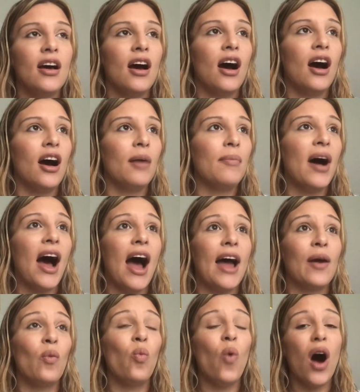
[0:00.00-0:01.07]

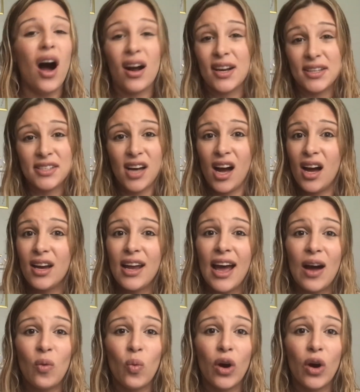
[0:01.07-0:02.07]
I walk a ton at